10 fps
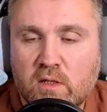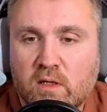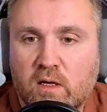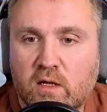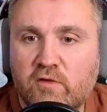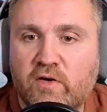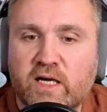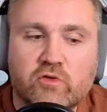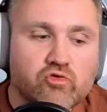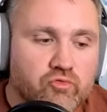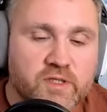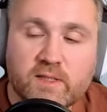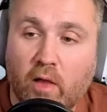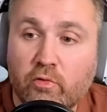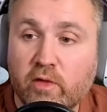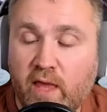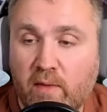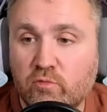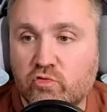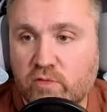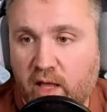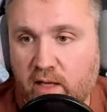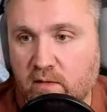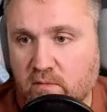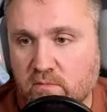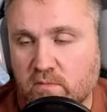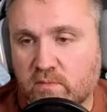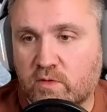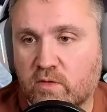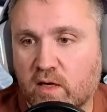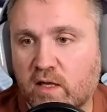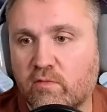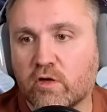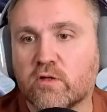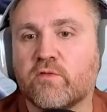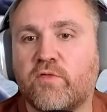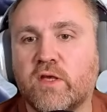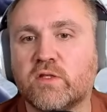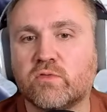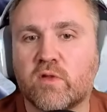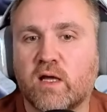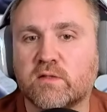If I had to restart the game today, I give a lot of things to that.